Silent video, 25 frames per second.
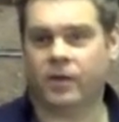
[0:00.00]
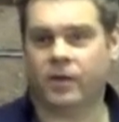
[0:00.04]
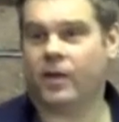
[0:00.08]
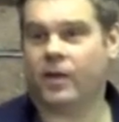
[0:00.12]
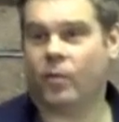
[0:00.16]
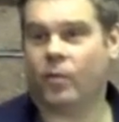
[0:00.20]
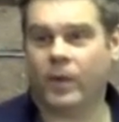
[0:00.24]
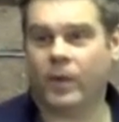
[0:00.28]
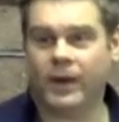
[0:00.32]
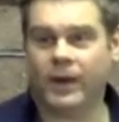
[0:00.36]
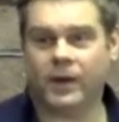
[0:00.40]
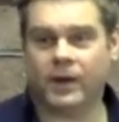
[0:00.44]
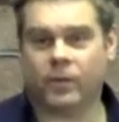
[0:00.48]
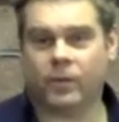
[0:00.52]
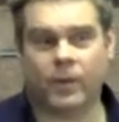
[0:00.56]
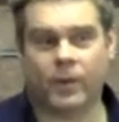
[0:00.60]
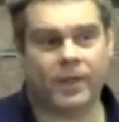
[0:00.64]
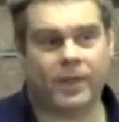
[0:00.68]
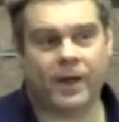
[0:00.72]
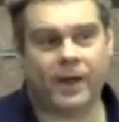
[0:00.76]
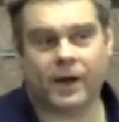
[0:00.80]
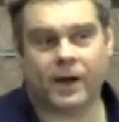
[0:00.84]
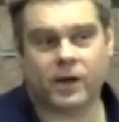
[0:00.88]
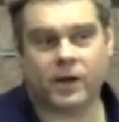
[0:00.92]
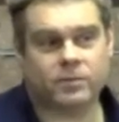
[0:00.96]
So that
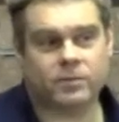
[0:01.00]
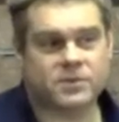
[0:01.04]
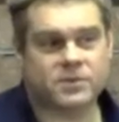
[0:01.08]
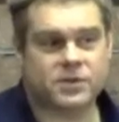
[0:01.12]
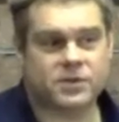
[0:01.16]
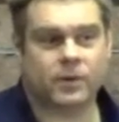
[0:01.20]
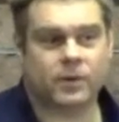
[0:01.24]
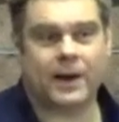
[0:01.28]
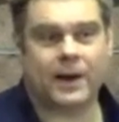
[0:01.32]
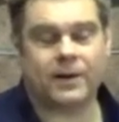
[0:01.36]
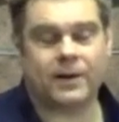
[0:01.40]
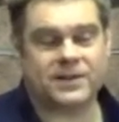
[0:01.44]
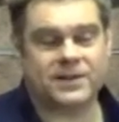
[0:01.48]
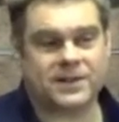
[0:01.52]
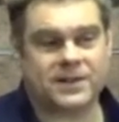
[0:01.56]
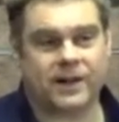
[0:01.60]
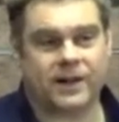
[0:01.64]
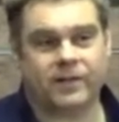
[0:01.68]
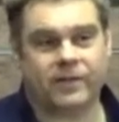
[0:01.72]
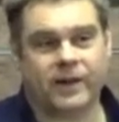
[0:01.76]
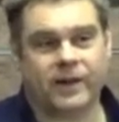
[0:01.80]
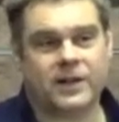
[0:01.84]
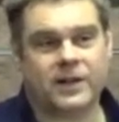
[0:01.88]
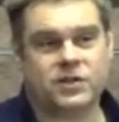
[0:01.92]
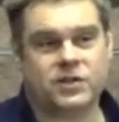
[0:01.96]
when that comes to our
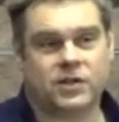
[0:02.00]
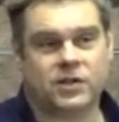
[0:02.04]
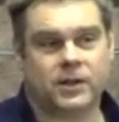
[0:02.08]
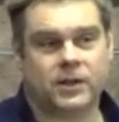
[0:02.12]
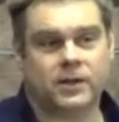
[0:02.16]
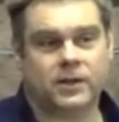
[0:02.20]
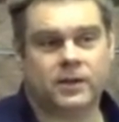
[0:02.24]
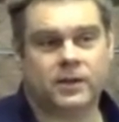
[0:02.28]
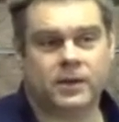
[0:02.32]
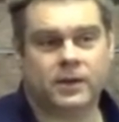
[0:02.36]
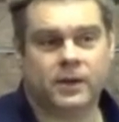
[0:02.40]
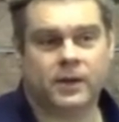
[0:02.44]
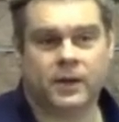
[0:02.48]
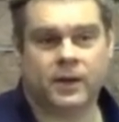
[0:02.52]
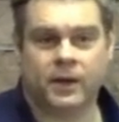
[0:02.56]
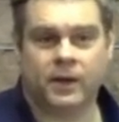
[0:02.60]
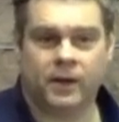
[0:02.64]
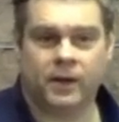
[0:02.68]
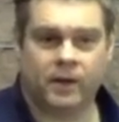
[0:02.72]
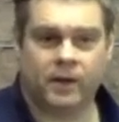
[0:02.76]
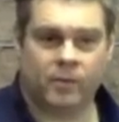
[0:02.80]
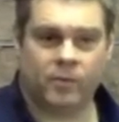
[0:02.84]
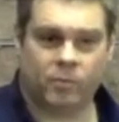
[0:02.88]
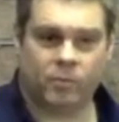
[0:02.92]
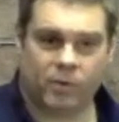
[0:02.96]
salvation,
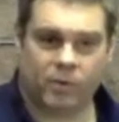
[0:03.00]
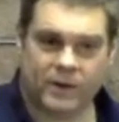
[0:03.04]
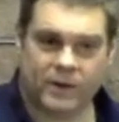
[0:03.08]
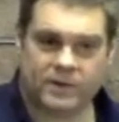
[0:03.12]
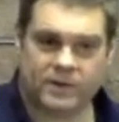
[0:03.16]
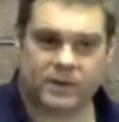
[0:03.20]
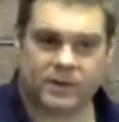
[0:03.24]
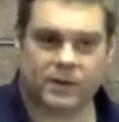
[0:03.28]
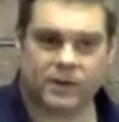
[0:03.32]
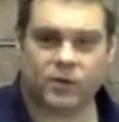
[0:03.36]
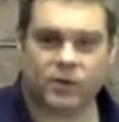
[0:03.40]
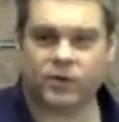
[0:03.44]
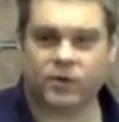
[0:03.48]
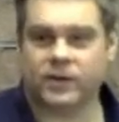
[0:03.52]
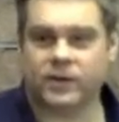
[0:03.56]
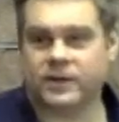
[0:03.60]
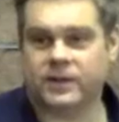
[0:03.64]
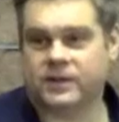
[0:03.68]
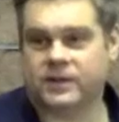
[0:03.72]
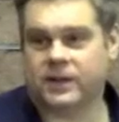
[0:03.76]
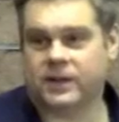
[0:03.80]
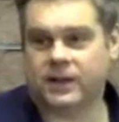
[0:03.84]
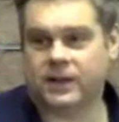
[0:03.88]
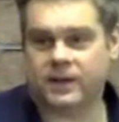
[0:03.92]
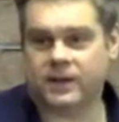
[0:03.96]
praise the Lord,
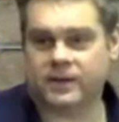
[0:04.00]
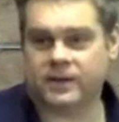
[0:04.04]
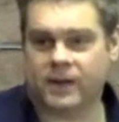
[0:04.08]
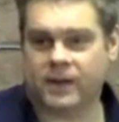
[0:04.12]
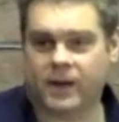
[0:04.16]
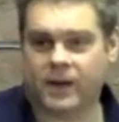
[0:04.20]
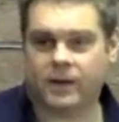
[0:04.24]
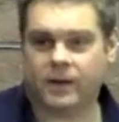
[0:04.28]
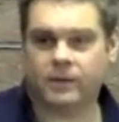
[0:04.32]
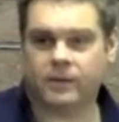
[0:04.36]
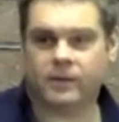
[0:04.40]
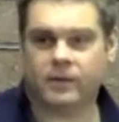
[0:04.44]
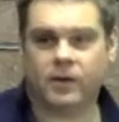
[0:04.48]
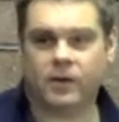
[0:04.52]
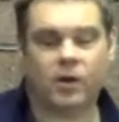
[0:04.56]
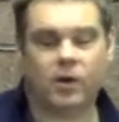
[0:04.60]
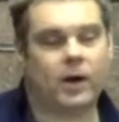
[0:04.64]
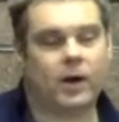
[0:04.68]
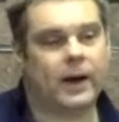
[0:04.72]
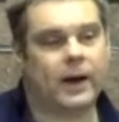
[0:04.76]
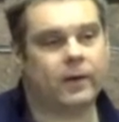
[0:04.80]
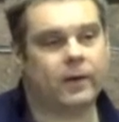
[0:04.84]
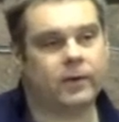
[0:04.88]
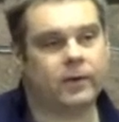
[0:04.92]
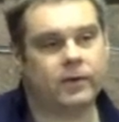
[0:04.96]
it's in his hands and
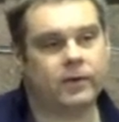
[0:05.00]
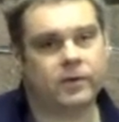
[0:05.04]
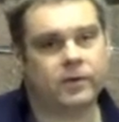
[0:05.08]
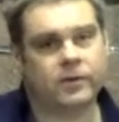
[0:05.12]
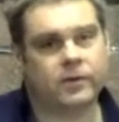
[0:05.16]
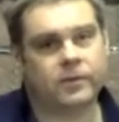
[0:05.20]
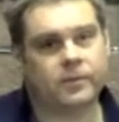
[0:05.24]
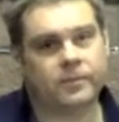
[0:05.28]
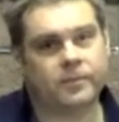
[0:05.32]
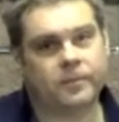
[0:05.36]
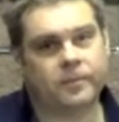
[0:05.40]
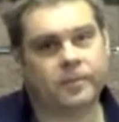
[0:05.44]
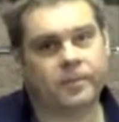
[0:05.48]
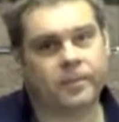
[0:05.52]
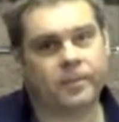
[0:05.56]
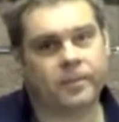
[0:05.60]
not ours.